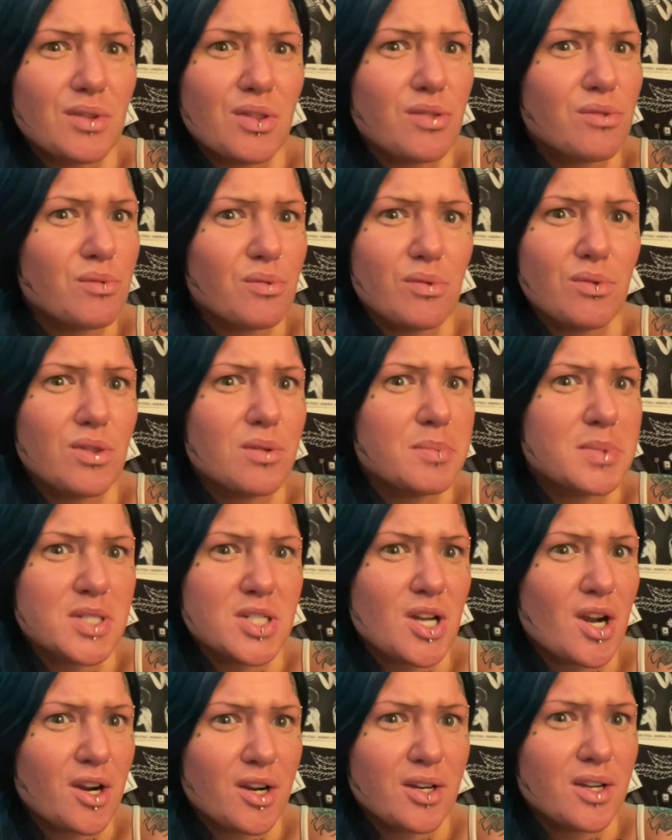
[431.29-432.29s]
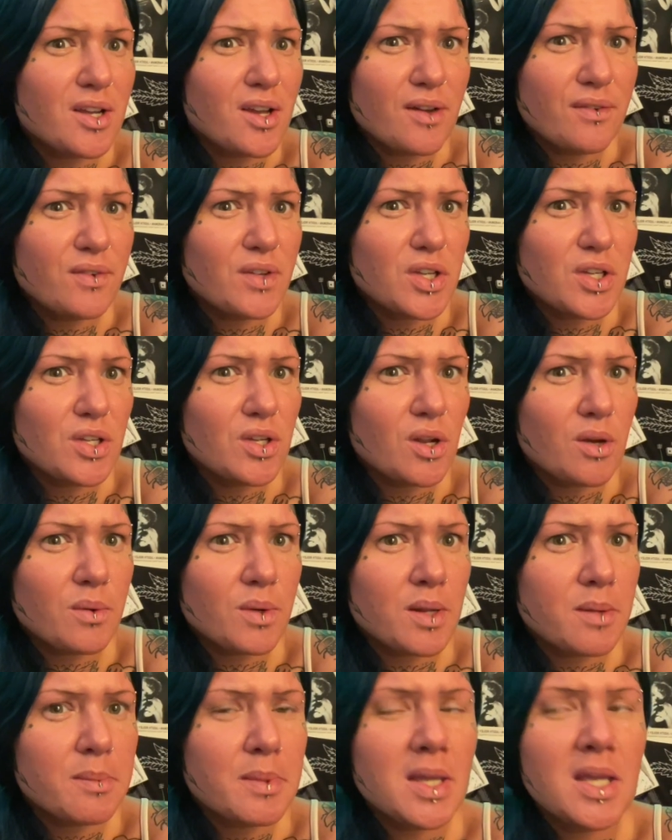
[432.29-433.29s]
through the majority of it. You know what
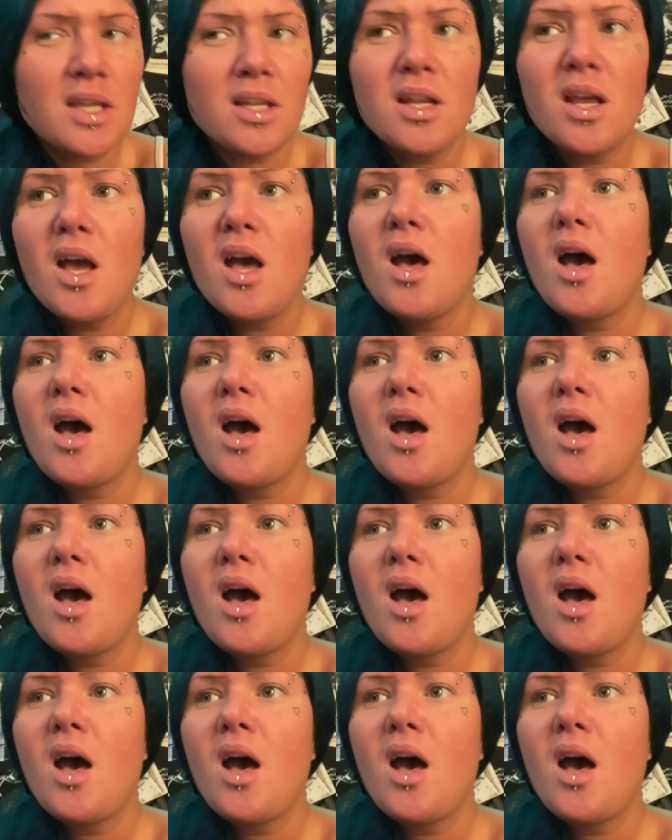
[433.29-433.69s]
I mean?